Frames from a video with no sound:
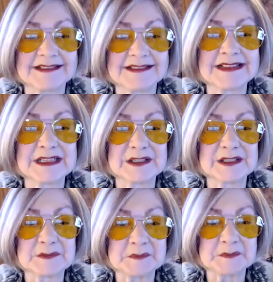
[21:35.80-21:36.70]
And the
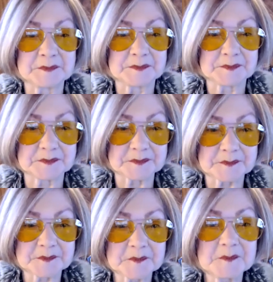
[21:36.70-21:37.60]
next 40
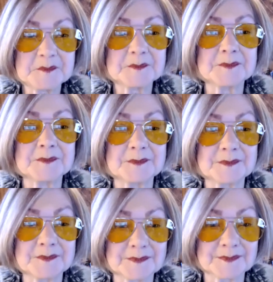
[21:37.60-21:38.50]
years
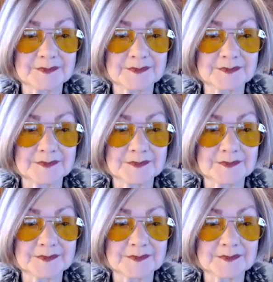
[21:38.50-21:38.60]
are